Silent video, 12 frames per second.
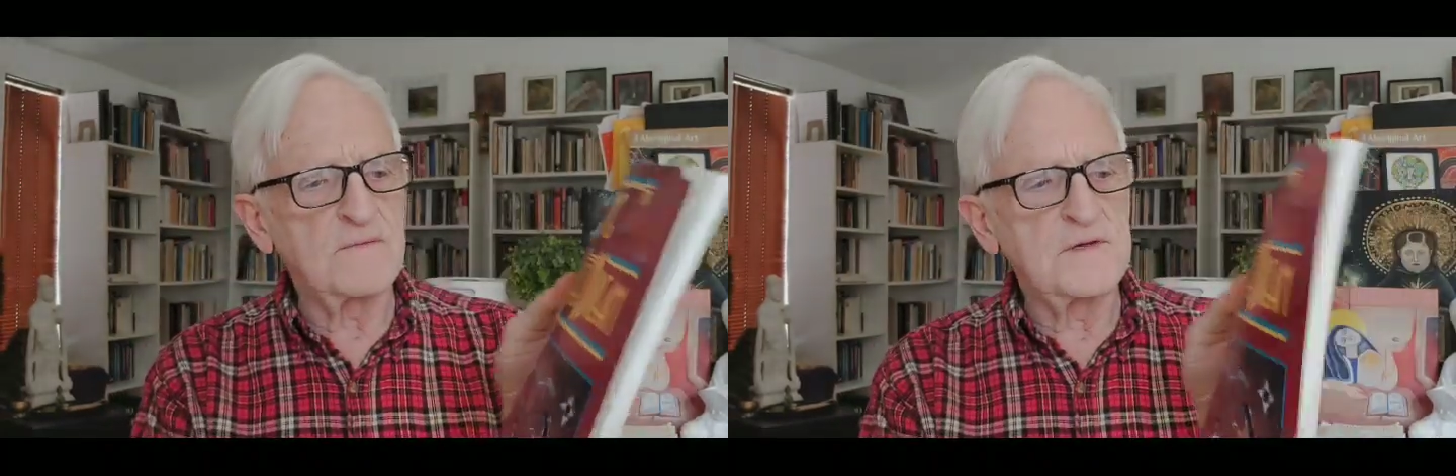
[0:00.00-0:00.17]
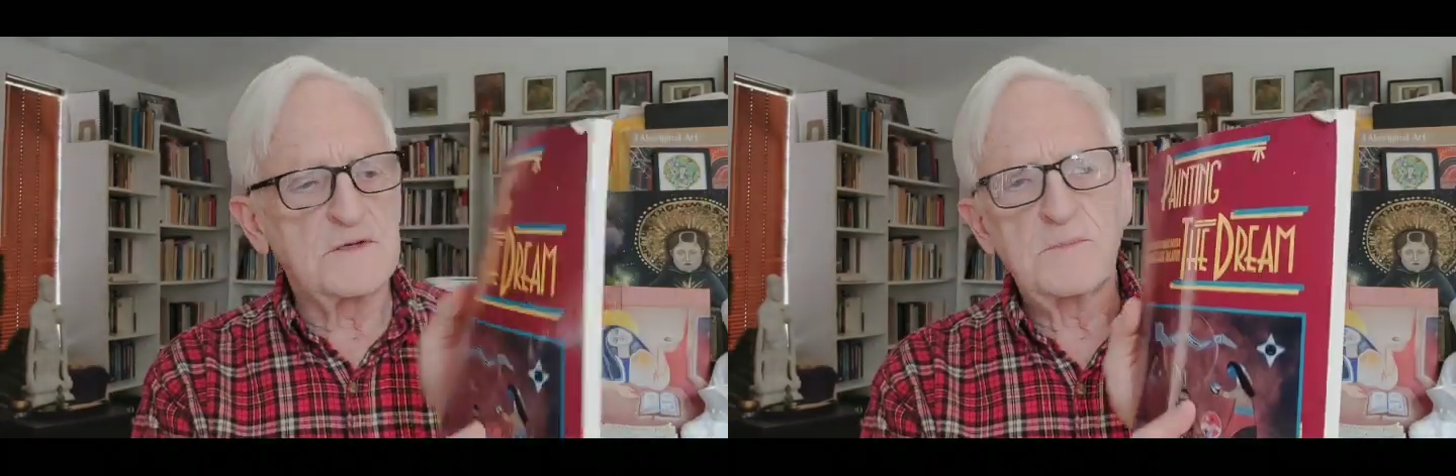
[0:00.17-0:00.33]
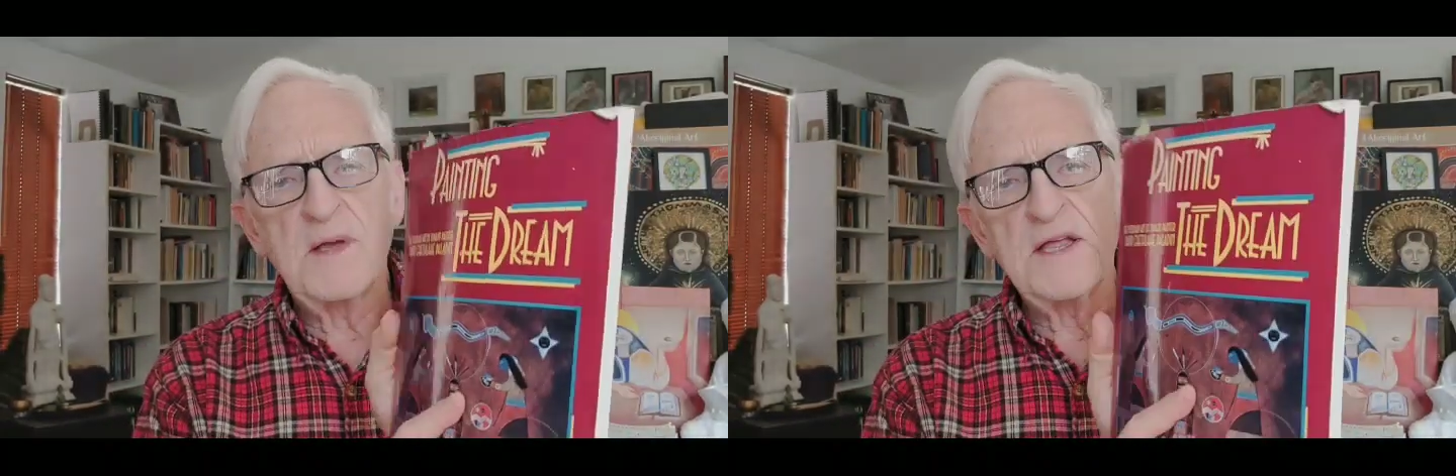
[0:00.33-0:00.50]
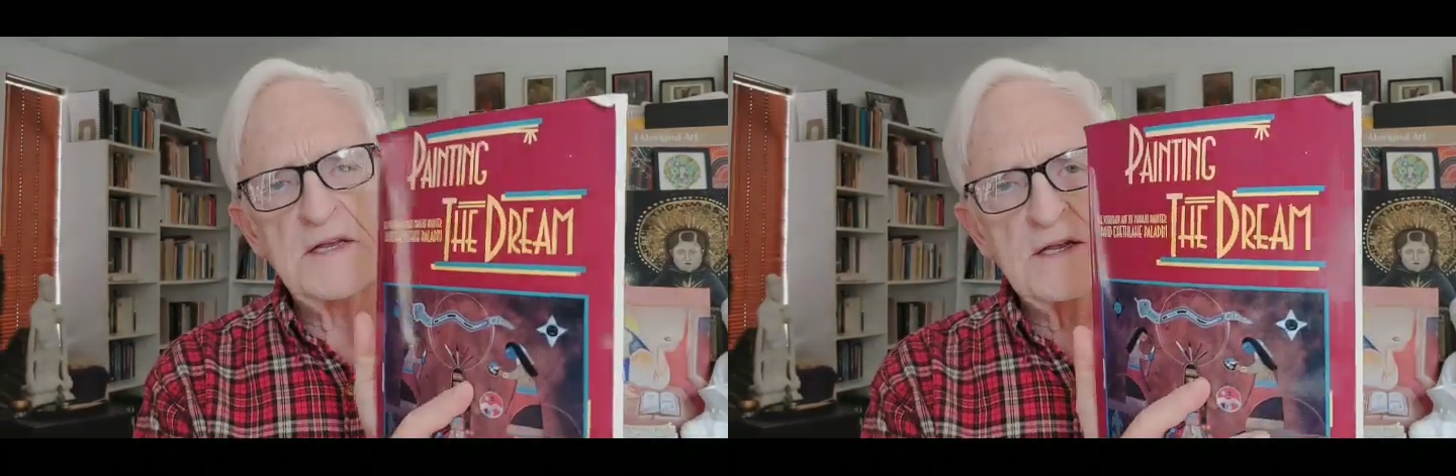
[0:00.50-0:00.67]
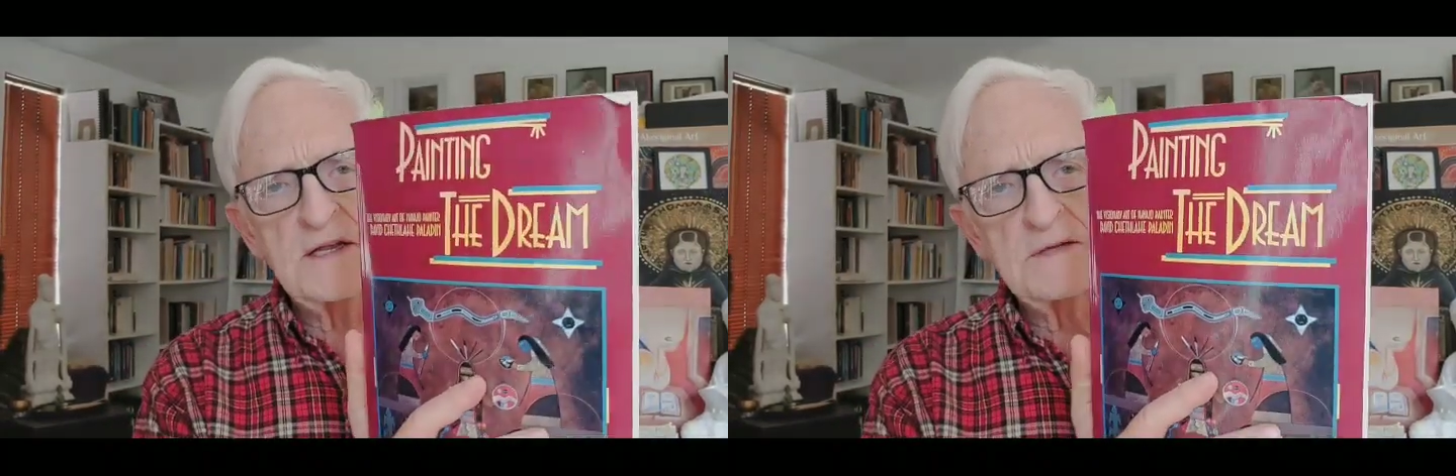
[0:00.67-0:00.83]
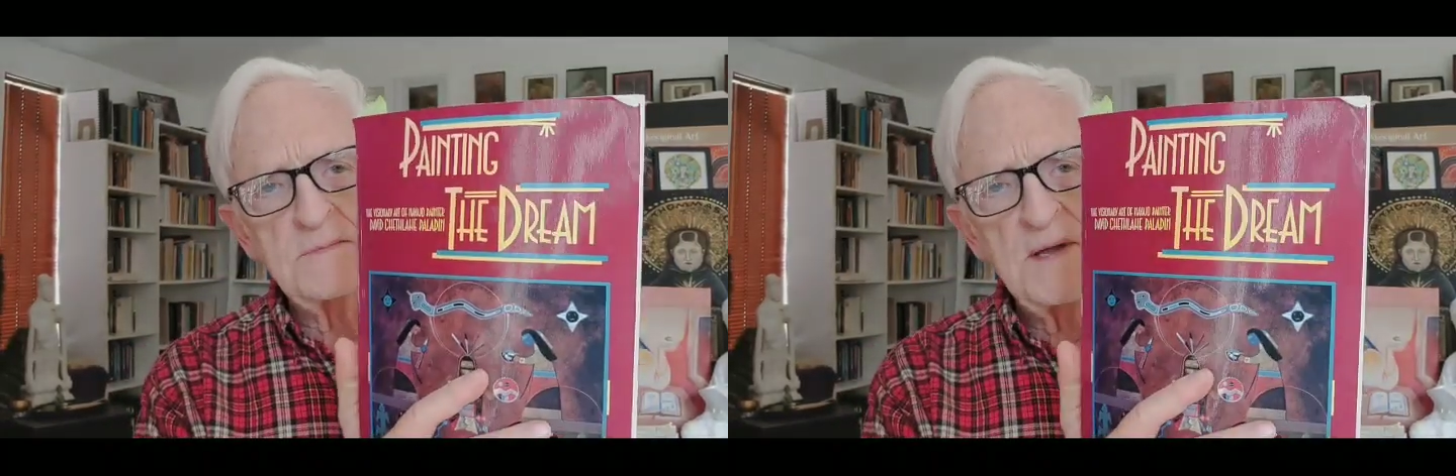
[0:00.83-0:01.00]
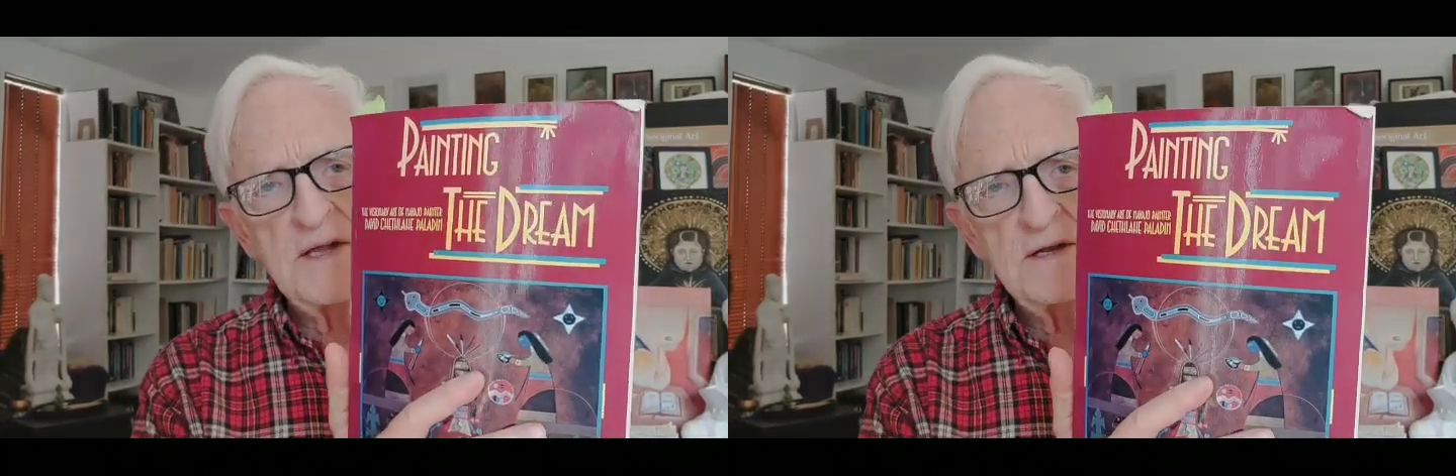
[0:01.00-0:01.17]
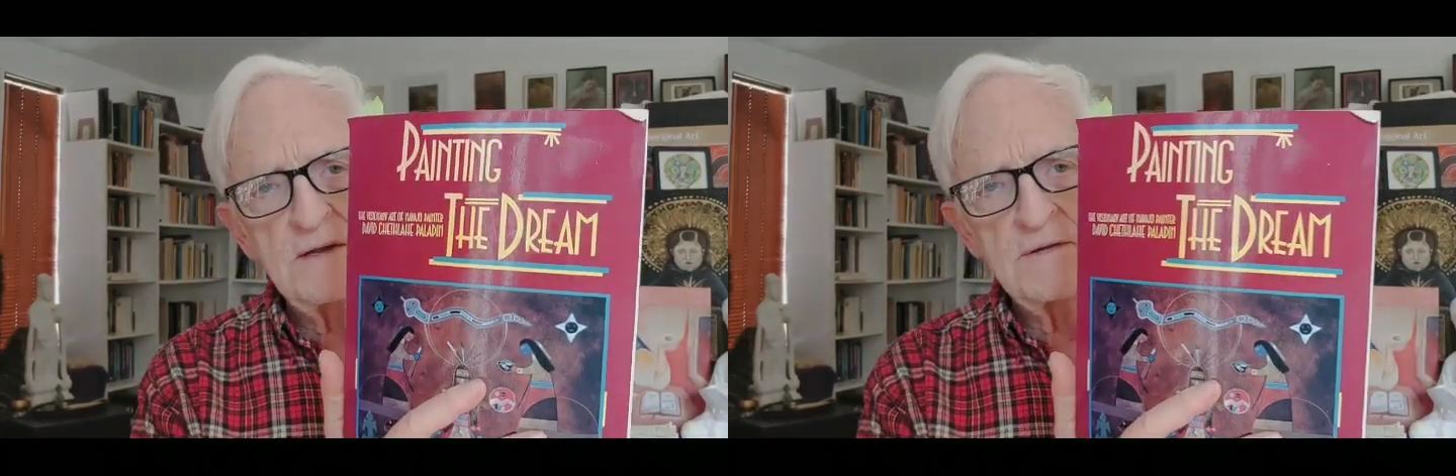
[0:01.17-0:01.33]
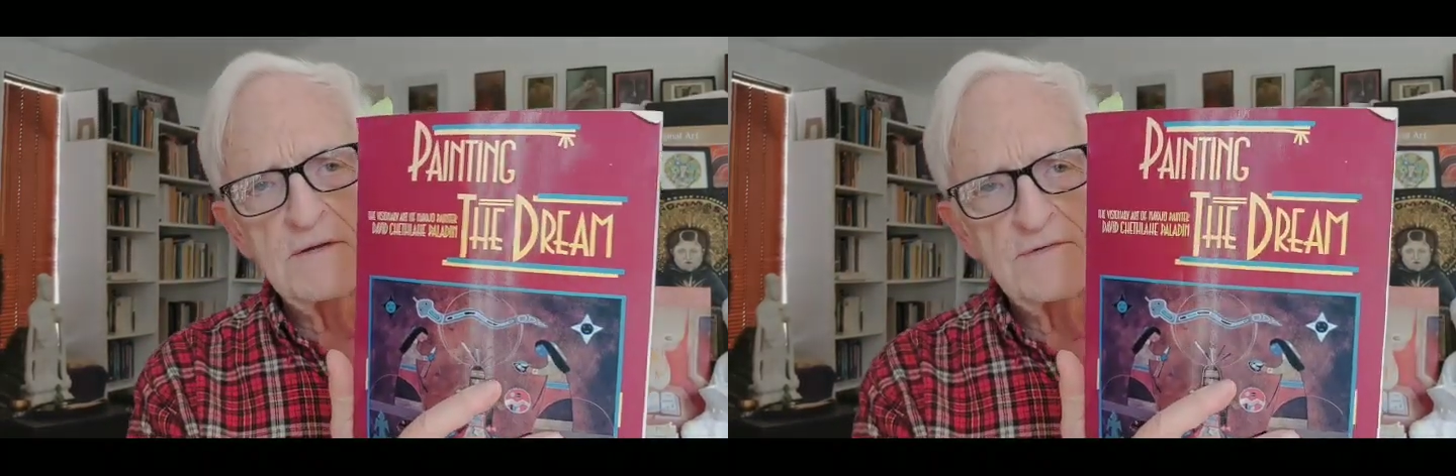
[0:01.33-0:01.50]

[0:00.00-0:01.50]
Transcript: of his paintings, Painting the